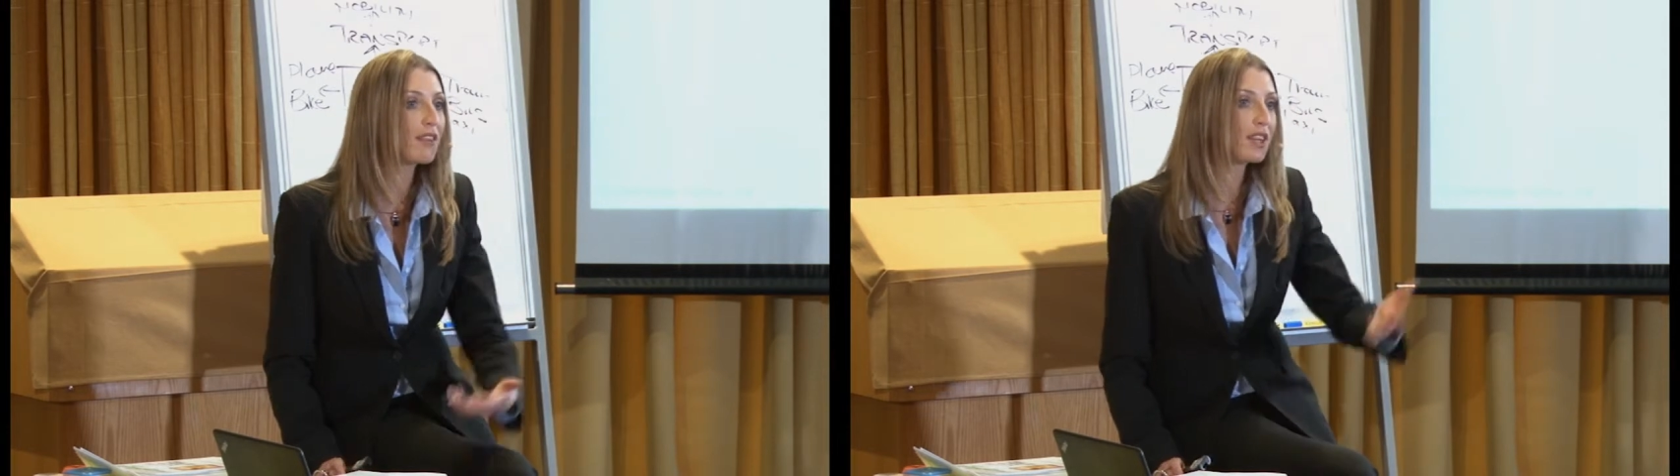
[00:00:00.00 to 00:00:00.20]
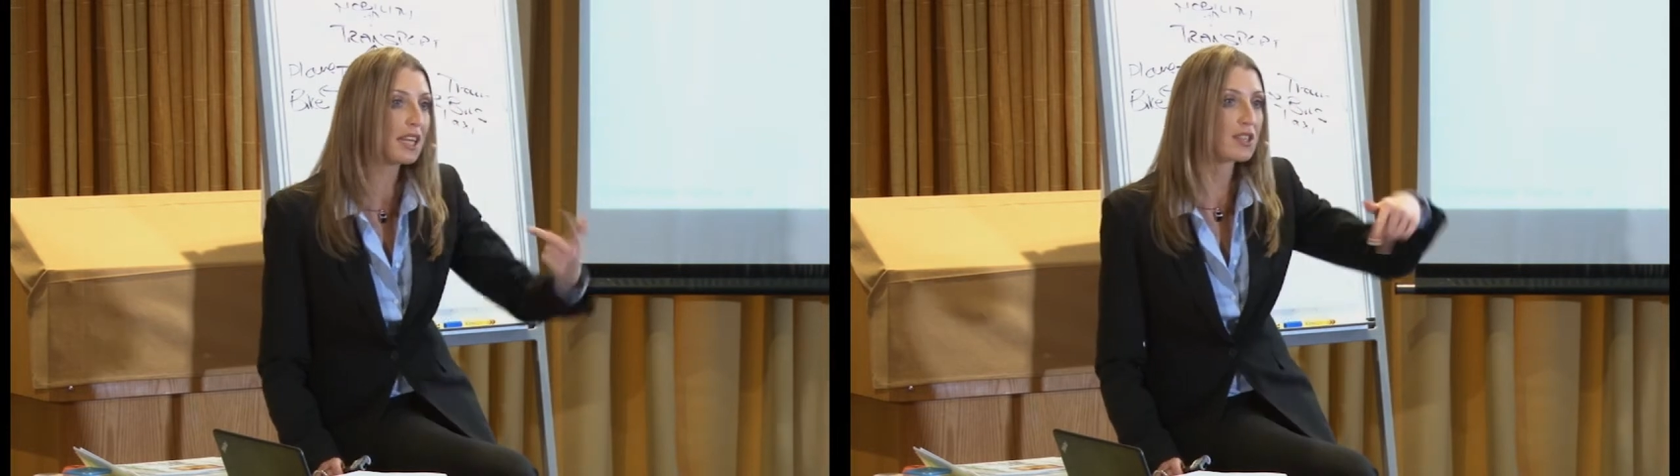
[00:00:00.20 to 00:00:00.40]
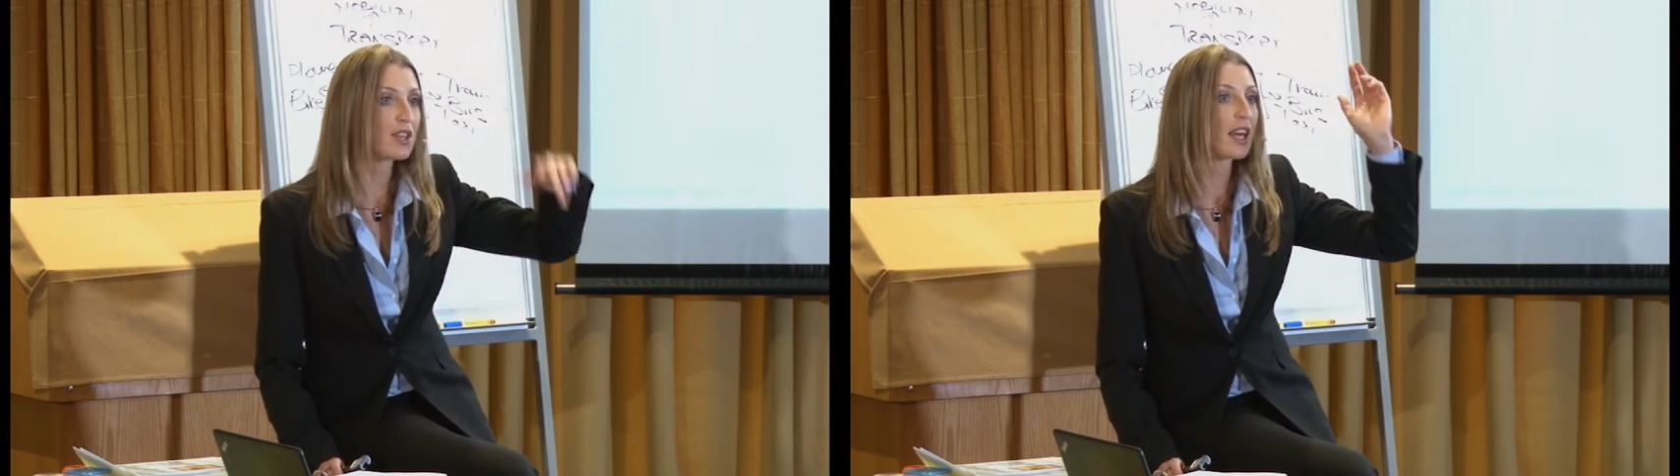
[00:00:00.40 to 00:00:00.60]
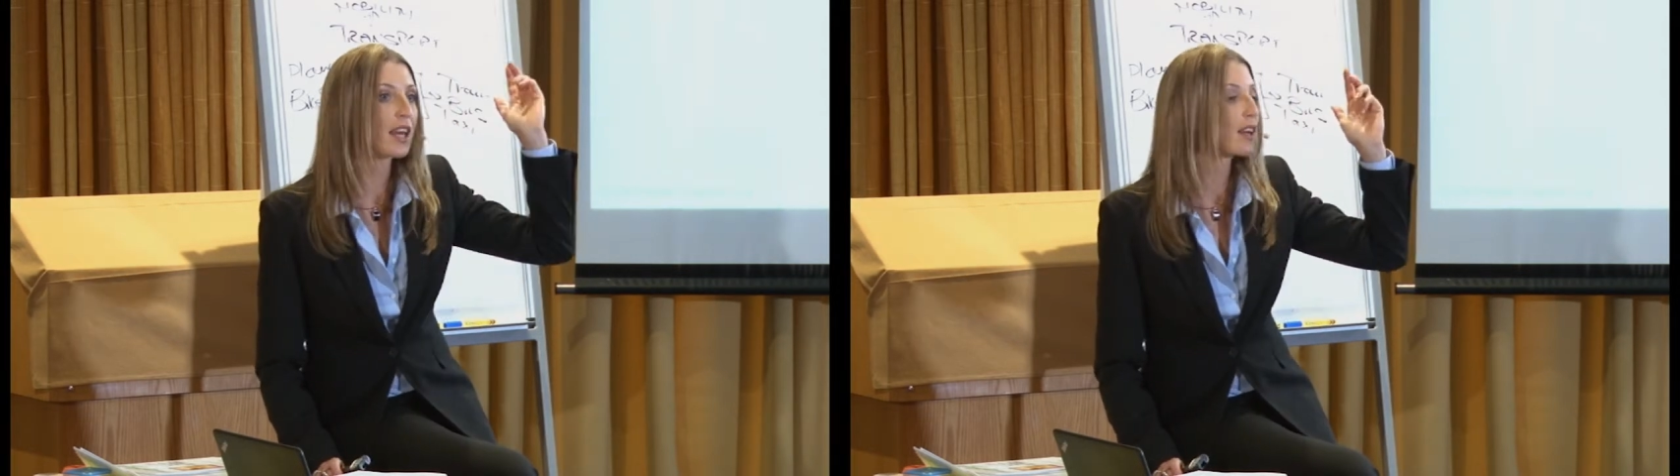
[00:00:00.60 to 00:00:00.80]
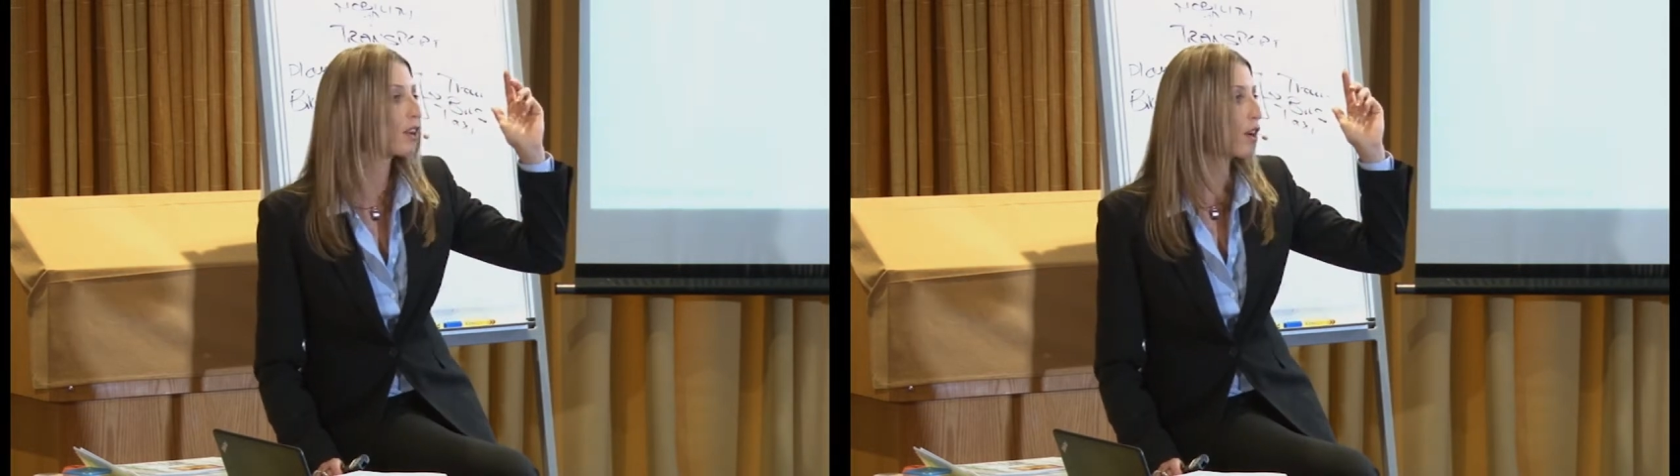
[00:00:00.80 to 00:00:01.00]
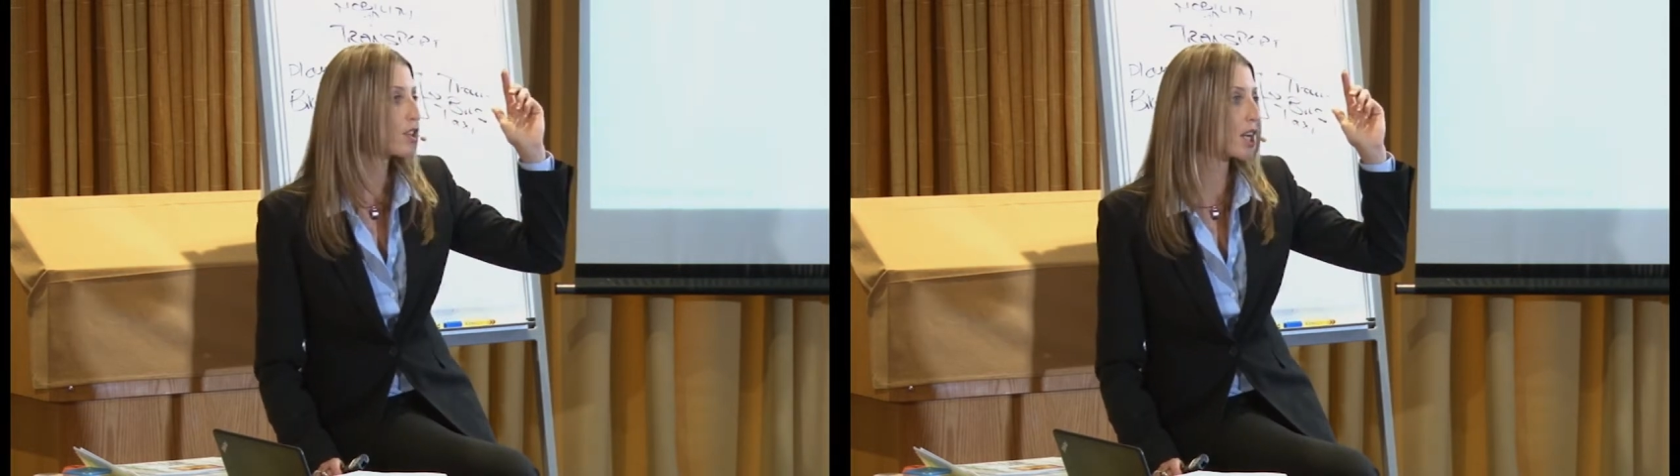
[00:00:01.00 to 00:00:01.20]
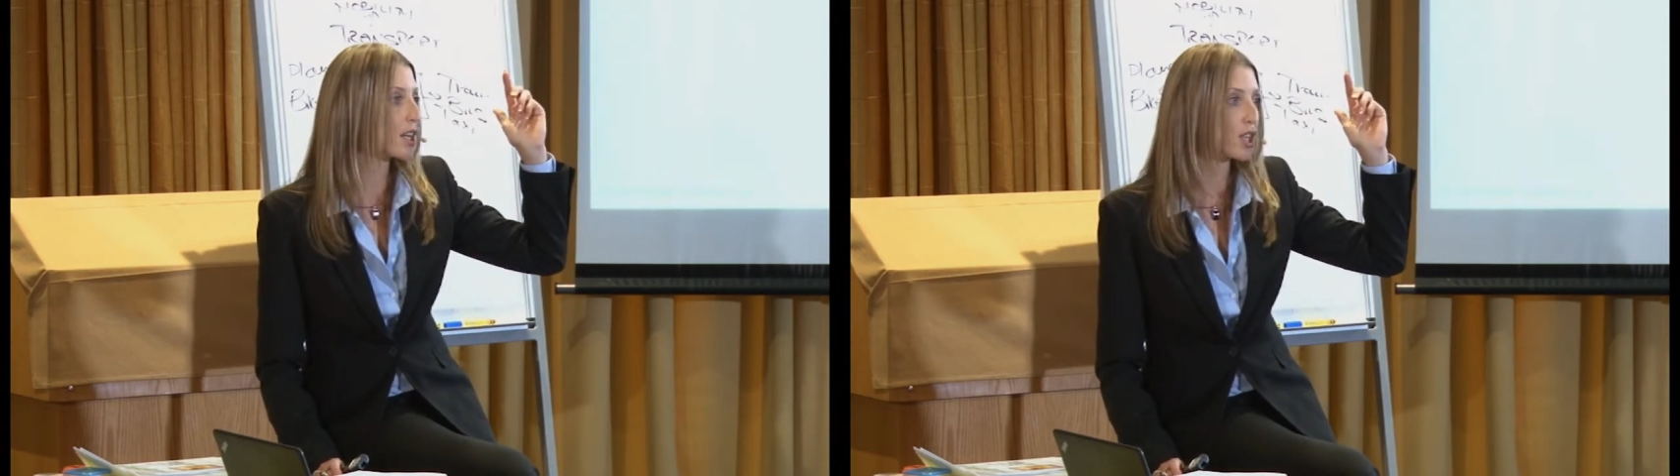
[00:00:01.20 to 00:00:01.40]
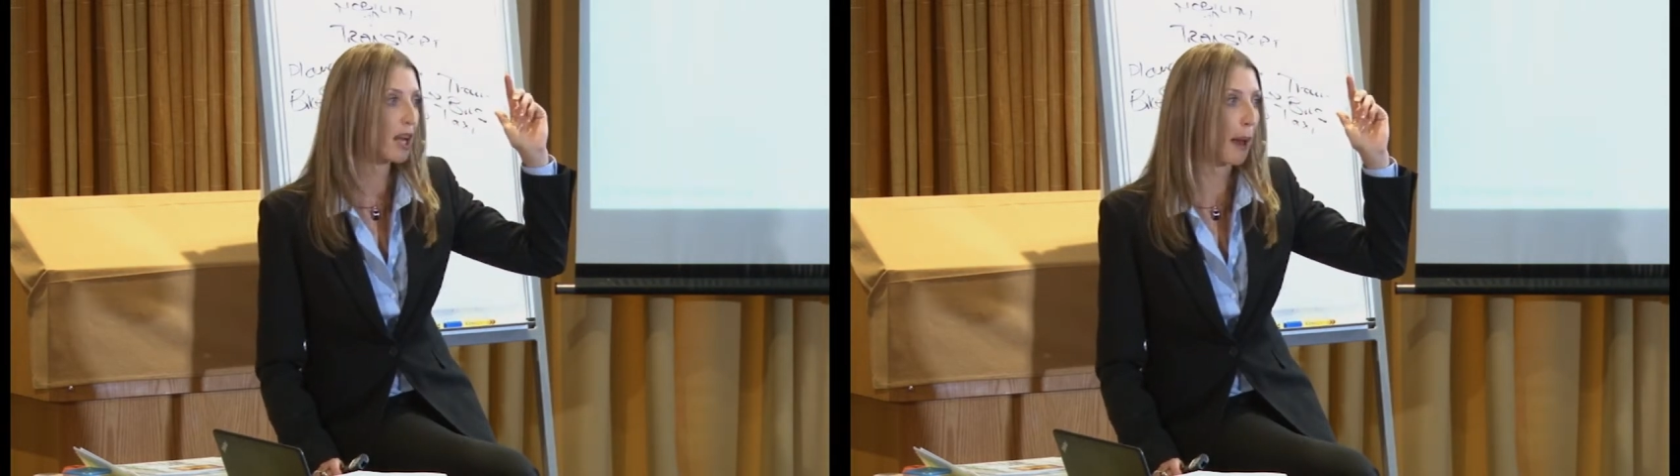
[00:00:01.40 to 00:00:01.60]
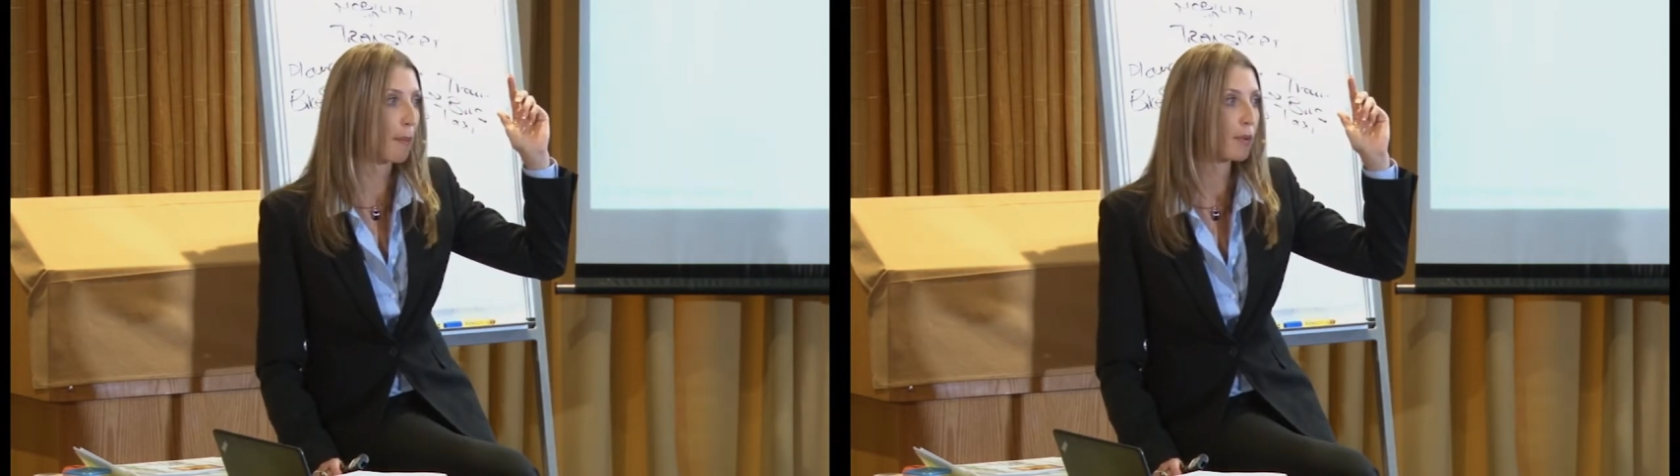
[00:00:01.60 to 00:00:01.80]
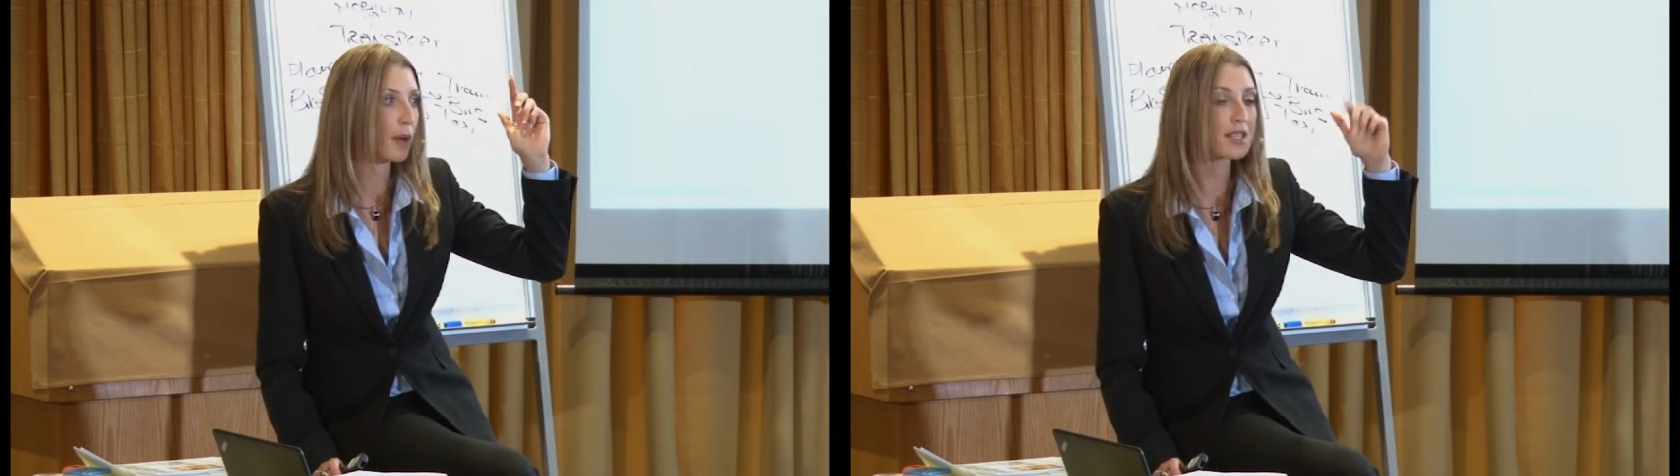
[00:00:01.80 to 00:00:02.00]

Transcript: ever need to kick a negotiation up